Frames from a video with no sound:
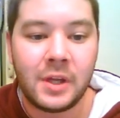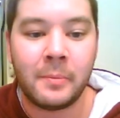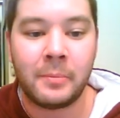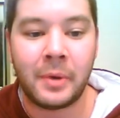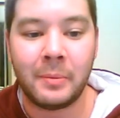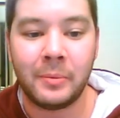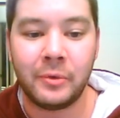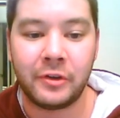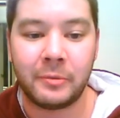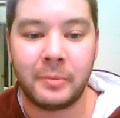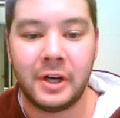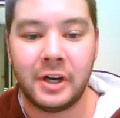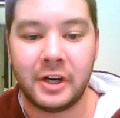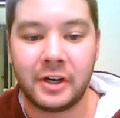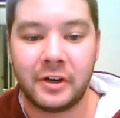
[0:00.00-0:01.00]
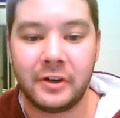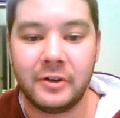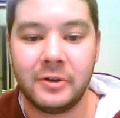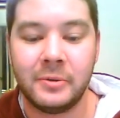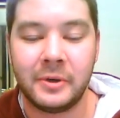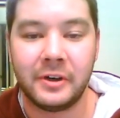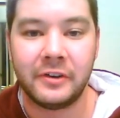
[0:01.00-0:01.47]
Problems in America are
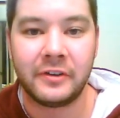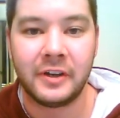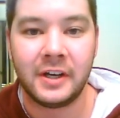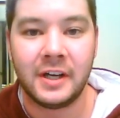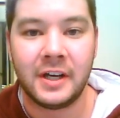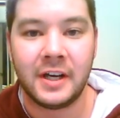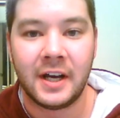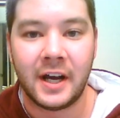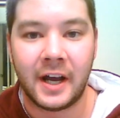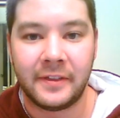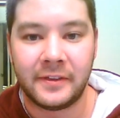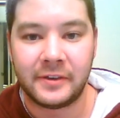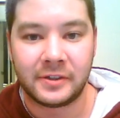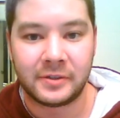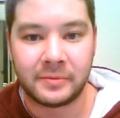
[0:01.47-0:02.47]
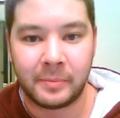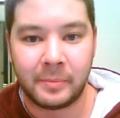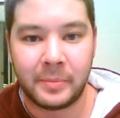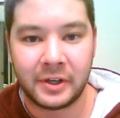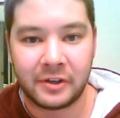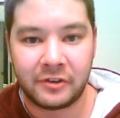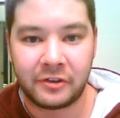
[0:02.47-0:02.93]
numerous, and they're
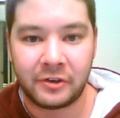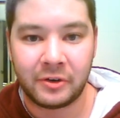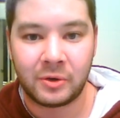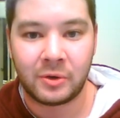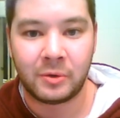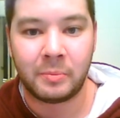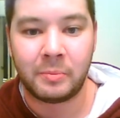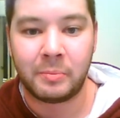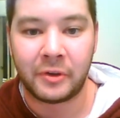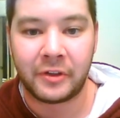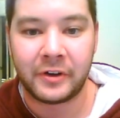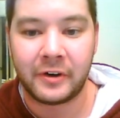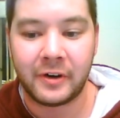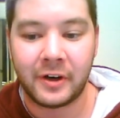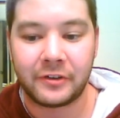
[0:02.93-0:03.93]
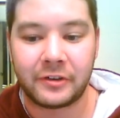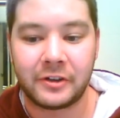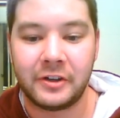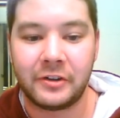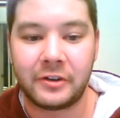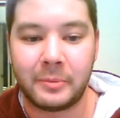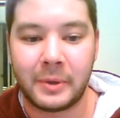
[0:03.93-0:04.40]
big circle, but they are not
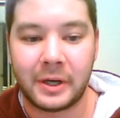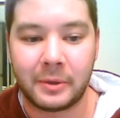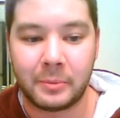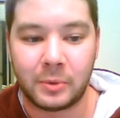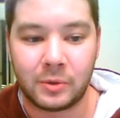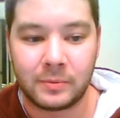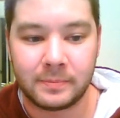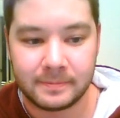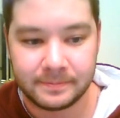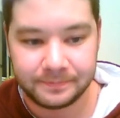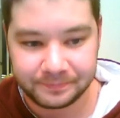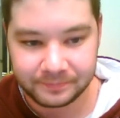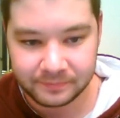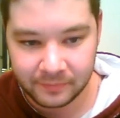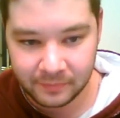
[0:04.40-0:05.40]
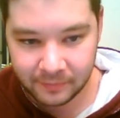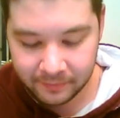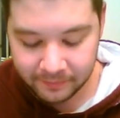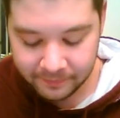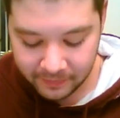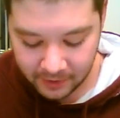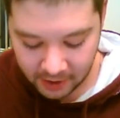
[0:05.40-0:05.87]
insurmountable.
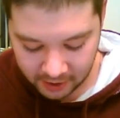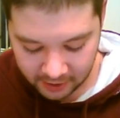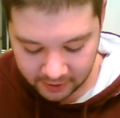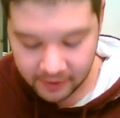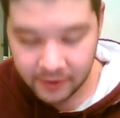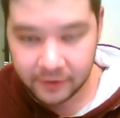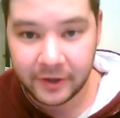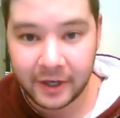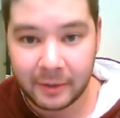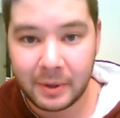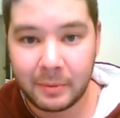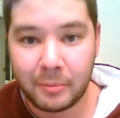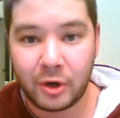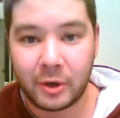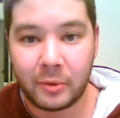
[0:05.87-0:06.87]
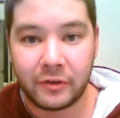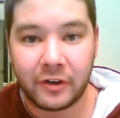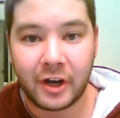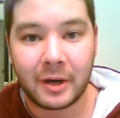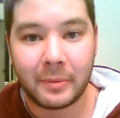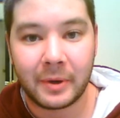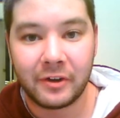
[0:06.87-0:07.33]
Second main point I want to
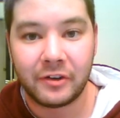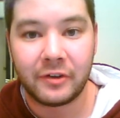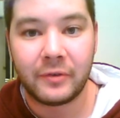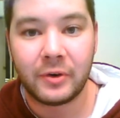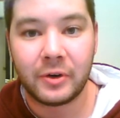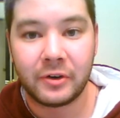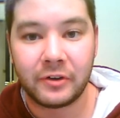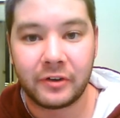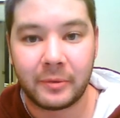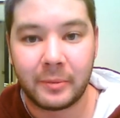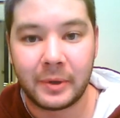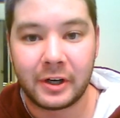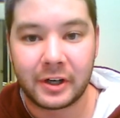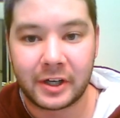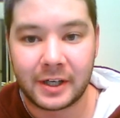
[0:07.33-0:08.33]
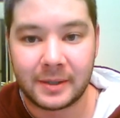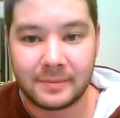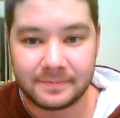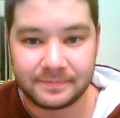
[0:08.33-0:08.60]
talk about is the voters in America.